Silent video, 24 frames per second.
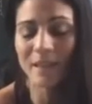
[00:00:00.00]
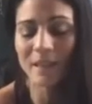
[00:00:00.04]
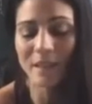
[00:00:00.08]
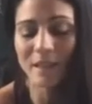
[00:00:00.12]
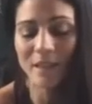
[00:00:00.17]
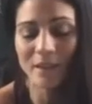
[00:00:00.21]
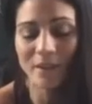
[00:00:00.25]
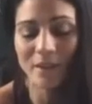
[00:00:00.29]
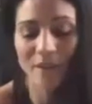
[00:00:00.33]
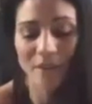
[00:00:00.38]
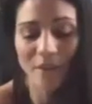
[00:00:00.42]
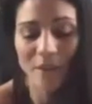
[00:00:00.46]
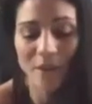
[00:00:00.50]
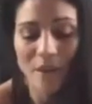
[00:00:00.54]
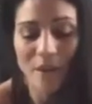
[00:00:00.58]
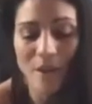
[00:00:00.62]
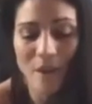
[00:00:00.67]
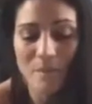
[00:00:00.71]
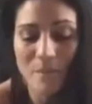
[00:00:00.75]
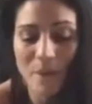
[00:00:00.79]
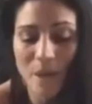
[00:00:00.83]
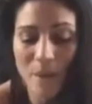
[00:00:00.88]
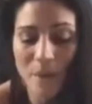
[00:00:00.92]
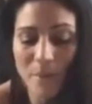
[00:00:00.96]
here.
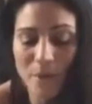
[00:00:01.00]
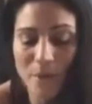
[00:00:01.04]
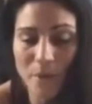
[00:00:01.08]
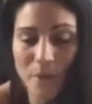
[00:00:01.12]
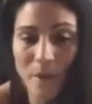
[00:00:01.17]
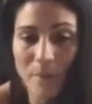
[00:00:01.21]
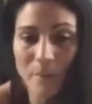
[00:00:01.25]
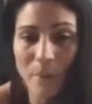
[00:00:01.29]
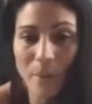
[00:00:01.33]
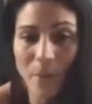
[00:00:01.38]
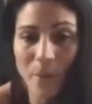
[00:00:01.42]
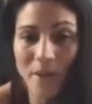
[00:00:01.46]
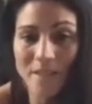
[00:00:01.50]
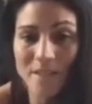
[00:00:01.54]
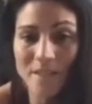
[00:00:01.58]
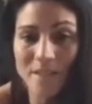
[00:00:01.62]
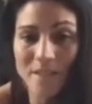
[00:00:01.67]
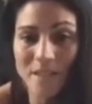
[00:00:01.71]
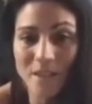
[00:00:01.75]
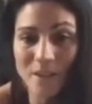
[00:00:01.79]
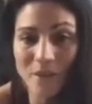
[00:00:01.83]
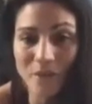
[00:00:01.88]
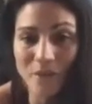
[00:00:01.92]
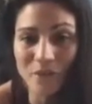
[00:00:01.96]
Maybe try
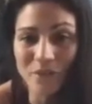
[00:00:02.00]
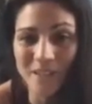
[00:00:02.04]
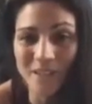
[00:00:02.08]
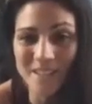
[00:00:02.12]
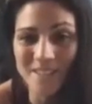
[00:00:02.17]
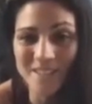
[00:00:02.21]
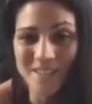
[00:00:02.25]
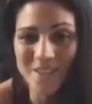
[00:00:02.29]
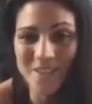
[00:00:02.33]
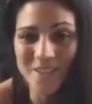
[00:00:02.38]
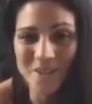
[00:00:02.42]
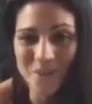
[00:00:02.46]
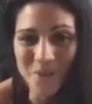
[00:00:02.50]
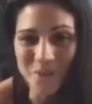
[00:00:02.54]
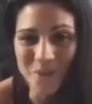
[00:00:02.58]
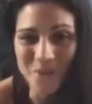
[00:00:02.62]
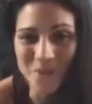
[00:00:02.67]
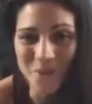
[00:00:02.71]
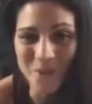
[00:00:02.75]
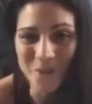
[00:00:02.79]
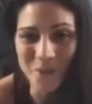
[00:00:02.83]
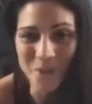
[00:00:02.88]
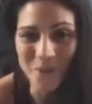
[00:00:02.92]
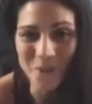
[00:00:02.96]
pointing or flexing through your
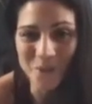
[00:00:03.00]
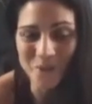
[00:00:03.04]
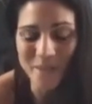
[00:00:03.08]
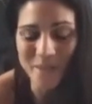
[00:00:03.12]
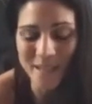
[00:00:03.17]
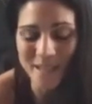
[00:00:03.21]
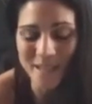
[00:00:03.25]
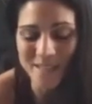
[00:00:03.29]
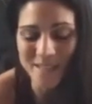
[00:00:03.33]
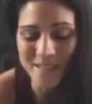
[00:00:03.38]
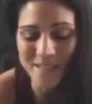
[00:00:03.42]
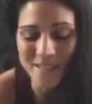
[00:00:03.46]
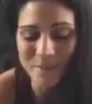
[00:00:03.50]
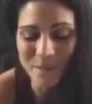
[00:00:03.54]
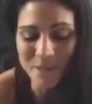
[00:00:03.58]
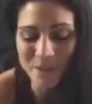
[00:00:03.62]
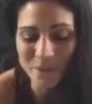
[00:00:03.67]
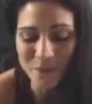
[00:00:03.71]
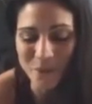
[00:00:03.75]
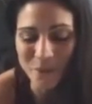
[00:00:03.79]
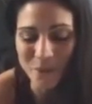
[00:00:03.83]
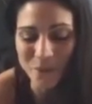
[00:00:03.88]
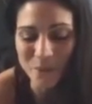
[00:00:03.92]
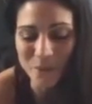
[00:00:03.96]
toes. Can't see my
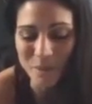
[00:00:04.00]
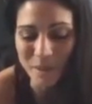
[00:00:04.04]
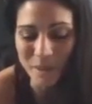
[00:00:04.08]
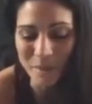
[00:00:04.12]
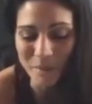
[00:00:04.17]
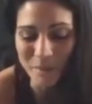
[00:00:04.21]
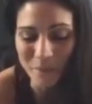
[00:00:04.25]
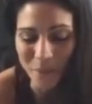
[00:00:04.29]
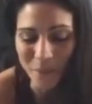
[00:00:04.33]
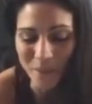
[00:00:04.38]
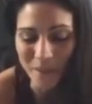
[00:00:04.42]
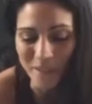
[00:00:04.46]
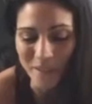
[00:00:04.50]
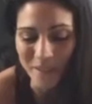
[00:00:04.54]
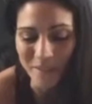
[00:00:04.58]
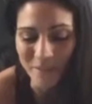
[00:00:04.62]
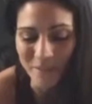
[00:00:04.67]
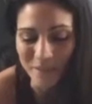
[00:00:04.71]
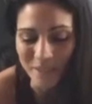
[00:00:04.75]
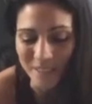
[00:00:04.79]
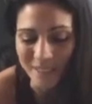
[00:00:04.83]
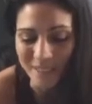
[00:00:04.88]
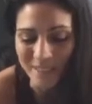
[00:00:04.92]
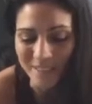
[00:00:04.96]
toes, but I'm pointing and
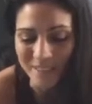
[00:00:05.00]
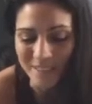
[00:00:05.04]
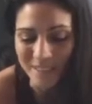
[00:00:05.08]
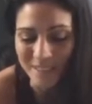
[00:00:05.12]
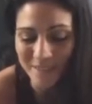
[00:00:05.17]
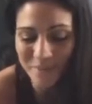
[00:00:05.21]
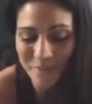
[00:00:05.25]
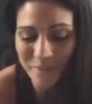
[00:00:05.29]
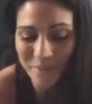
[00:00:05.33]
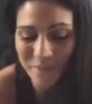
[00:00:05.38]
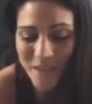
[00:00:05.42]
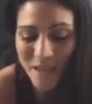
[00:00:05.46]
flexing.